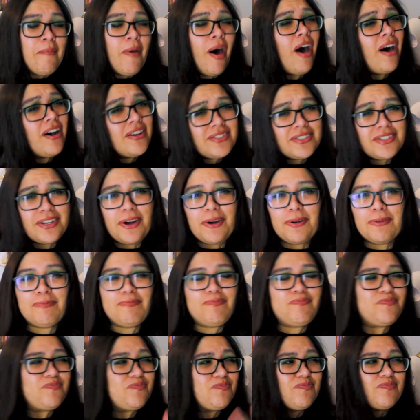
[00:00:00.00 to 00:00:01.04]
Also,
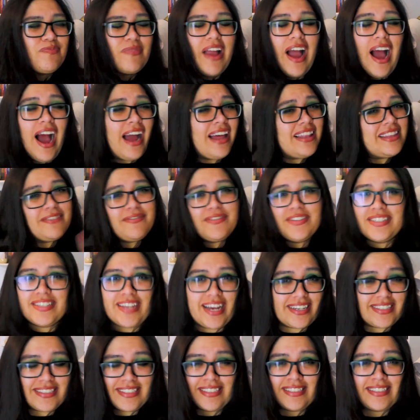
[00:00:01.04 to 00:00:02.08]
I live in
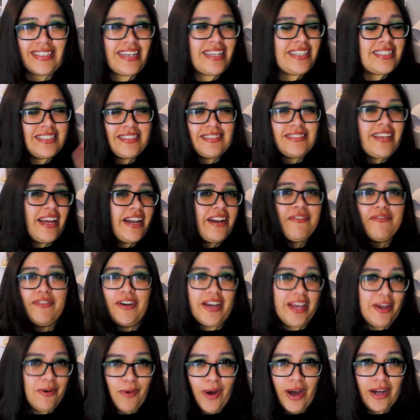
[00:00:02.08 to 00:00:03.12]
Texas. It's getting
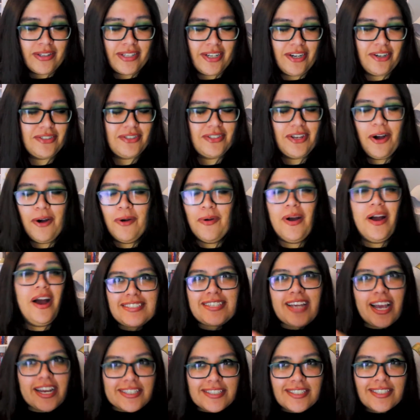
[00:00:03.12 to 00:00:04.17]
fucking wild here. So
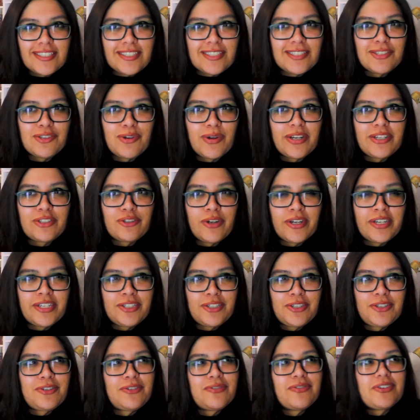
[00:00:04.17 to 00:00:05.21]
Texas in
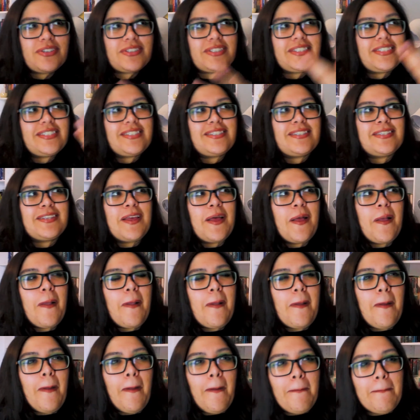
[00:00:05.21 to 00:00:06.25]
2022 versus
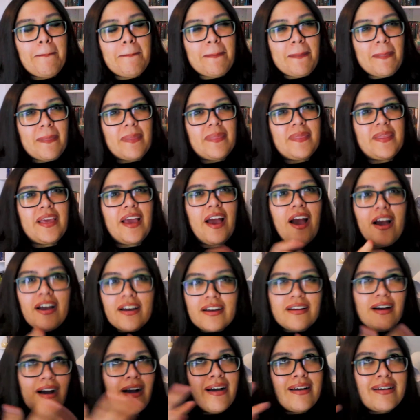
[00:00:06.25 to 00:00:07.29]
the
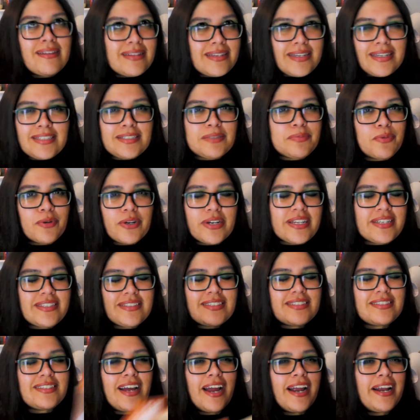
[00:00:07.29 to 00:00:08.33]
Uglies pretty
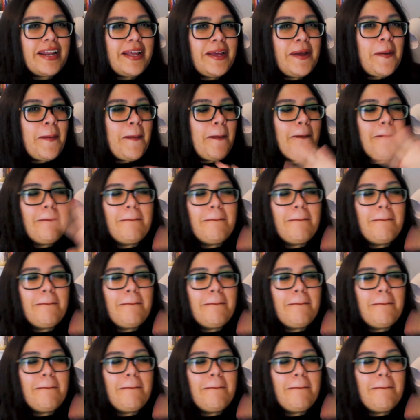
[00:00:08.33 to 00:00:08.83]
society